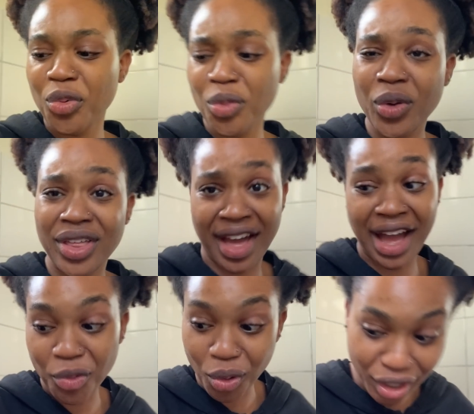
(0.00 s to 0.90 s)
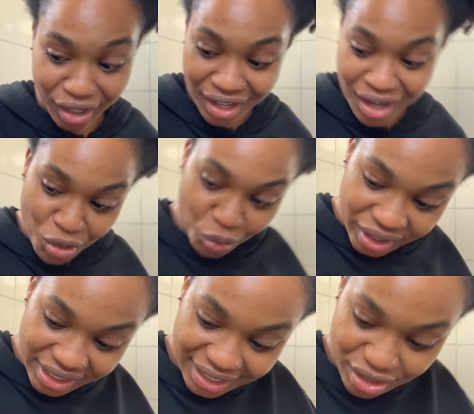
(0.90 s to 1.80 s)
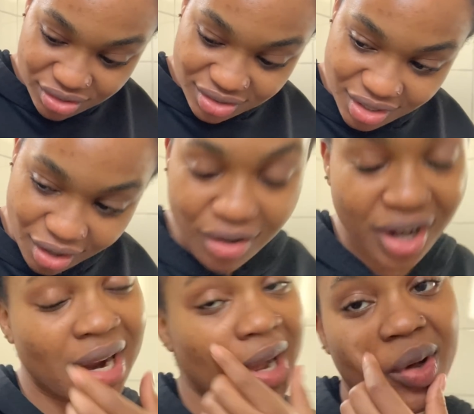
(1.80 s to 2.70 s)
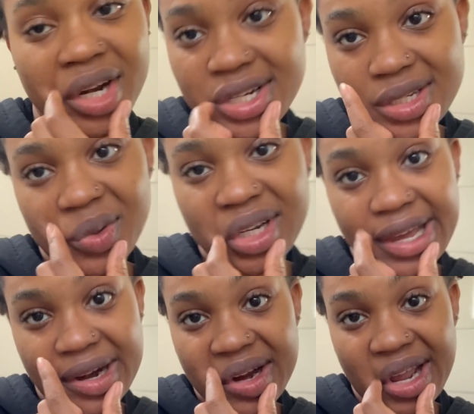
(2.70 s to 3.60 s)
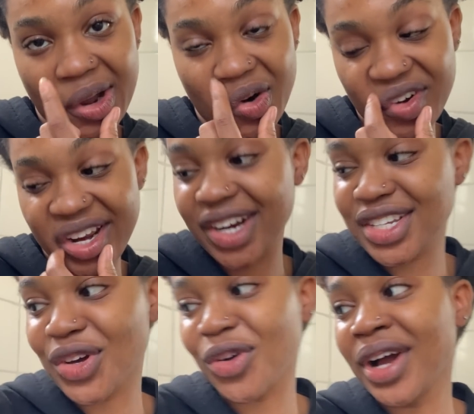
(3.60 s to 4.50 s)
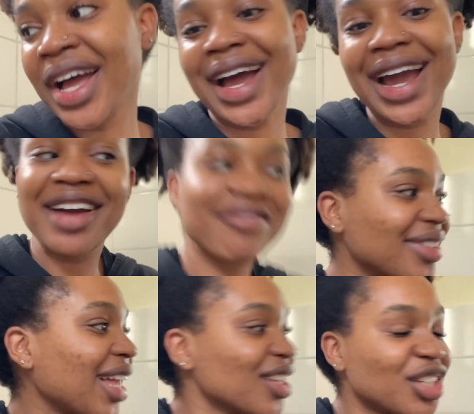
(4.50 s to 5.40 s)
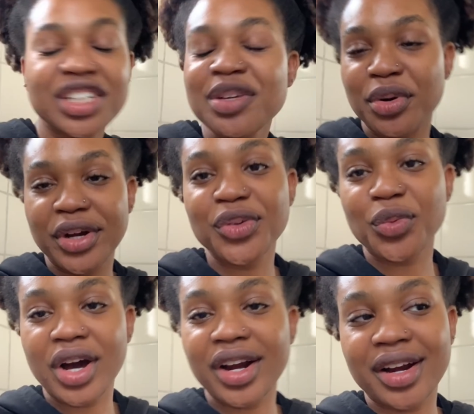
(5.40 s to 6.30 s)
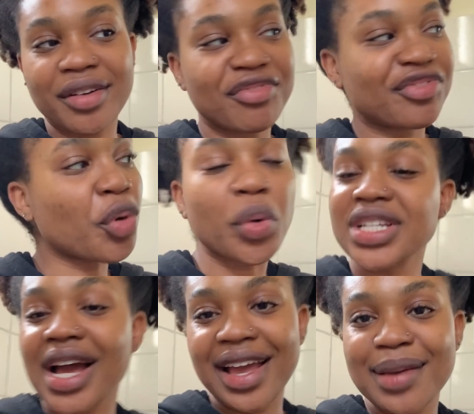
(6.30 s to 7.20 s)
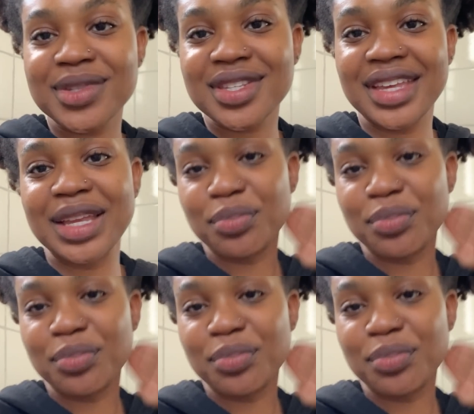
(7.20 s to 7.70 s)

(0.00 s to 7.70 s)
with hot water. Our hot water doesn't work that great over here. So I like literally boiled water 4 times in